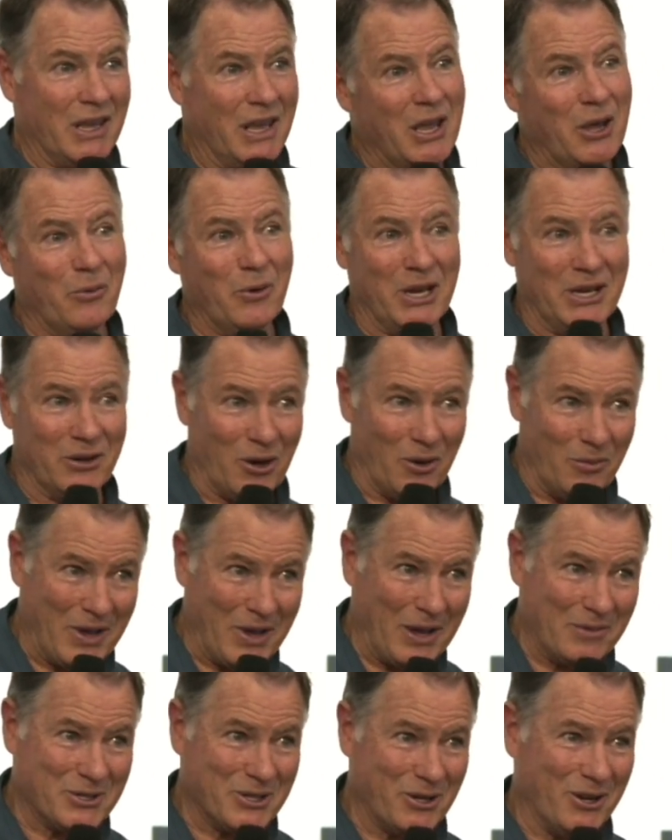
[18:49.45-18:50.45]
He went and got
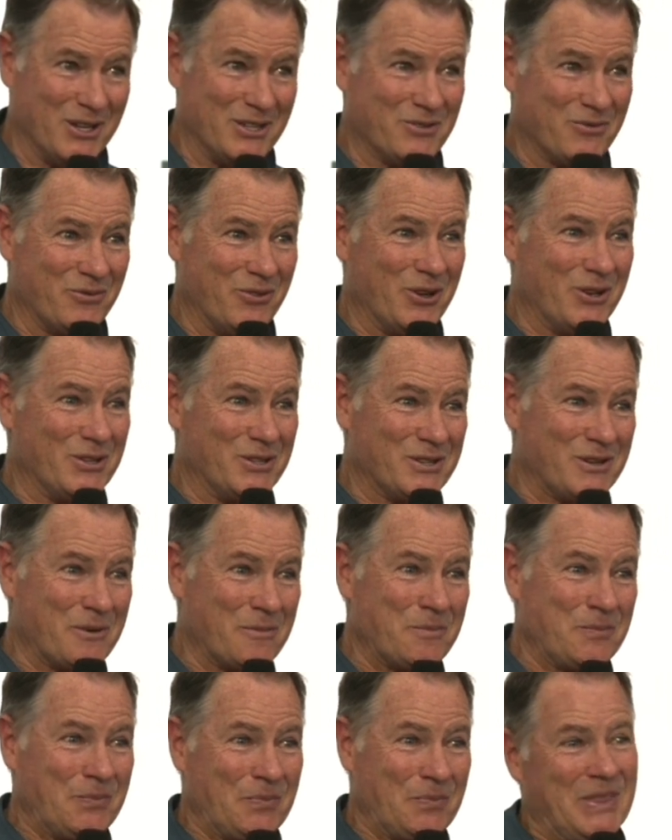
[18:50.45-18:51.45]
baptized first,
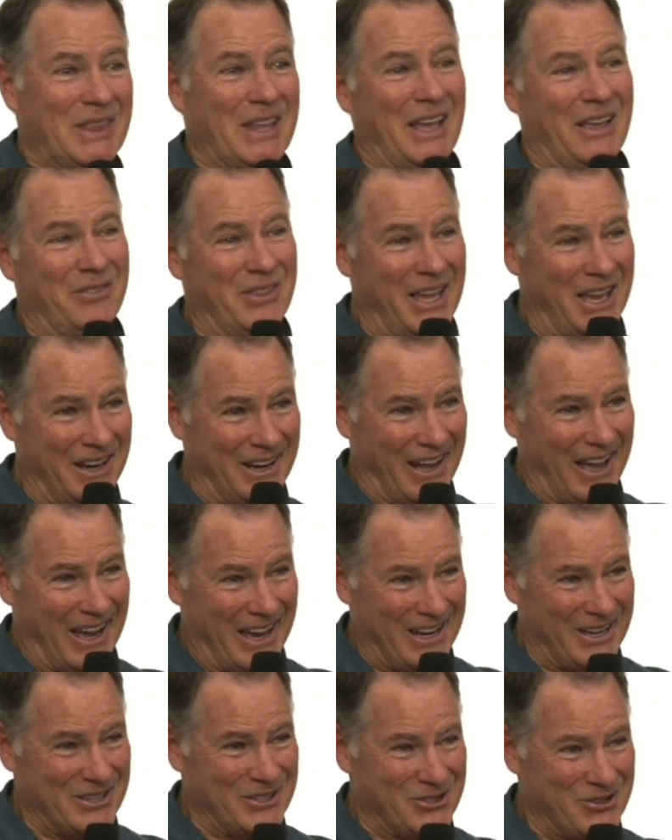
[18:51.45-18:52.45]
and then
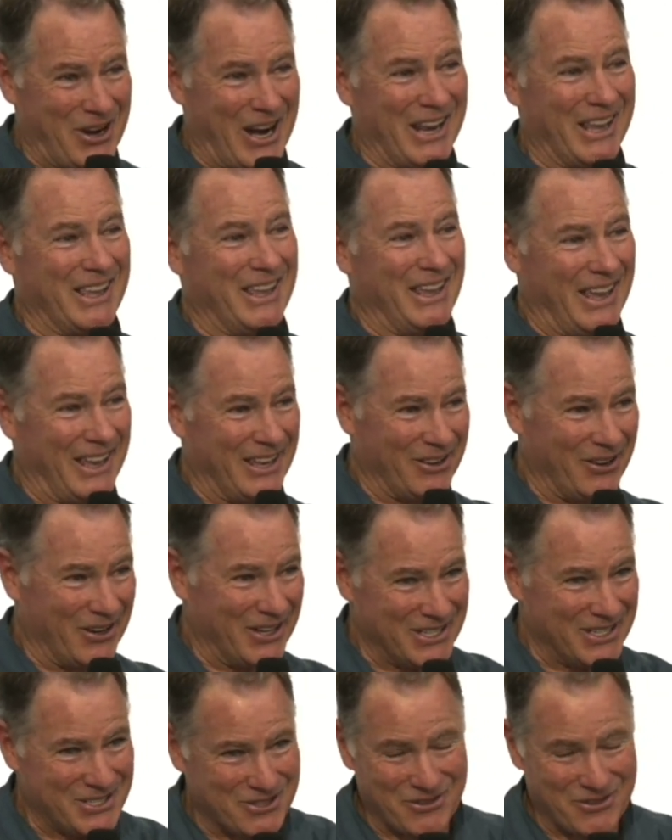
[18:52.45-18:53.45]
ate and drank and
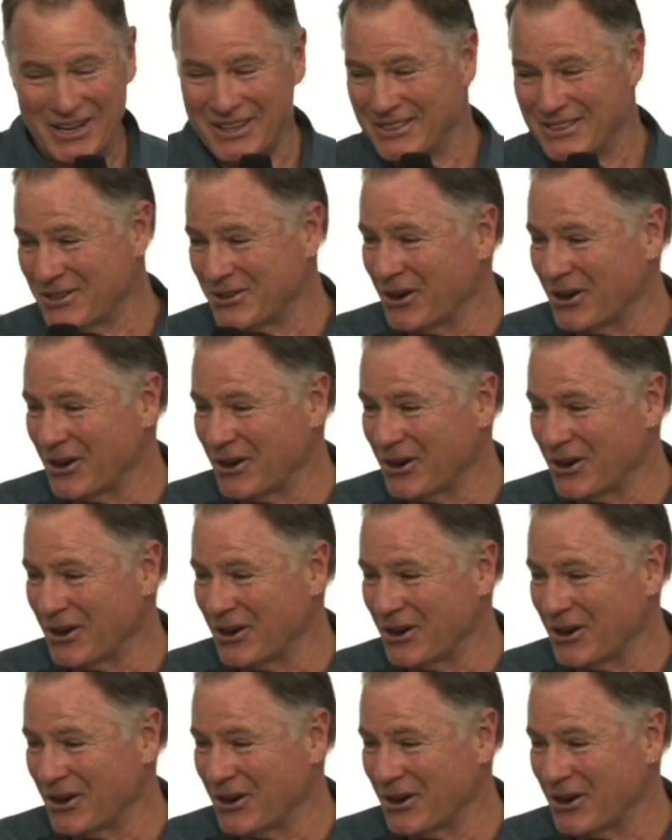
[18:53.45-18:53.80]
got his strength.